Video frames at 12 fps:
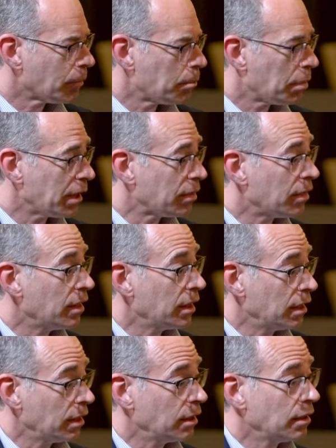But
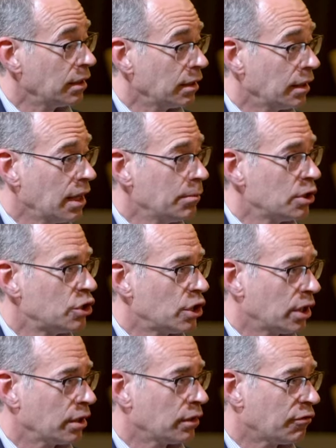the
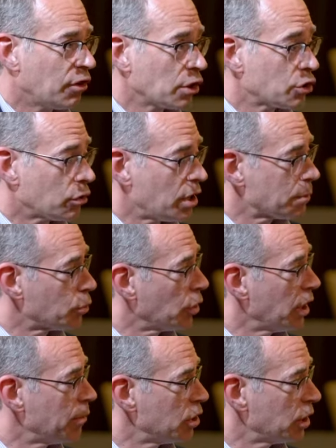imaging, the functional
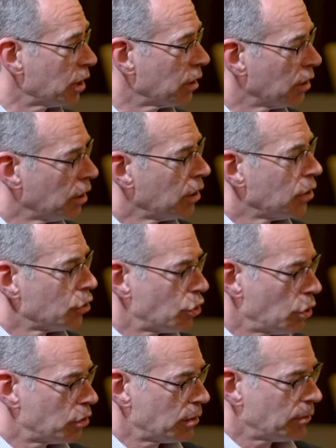respiratory imaging,
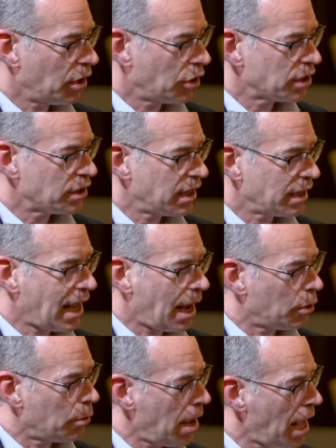showed some very distinct
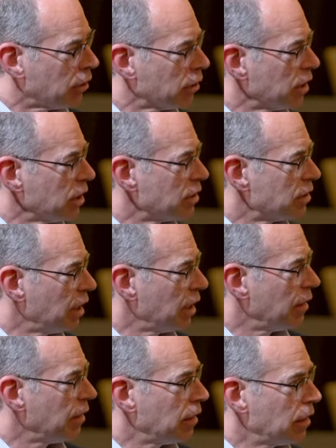abnormalities
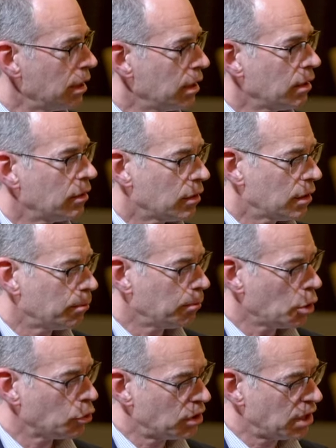in the
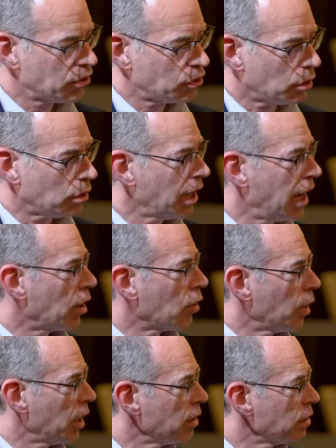most distal
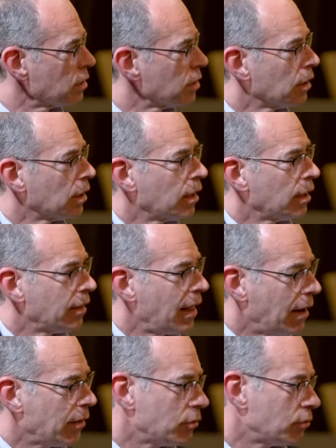airways that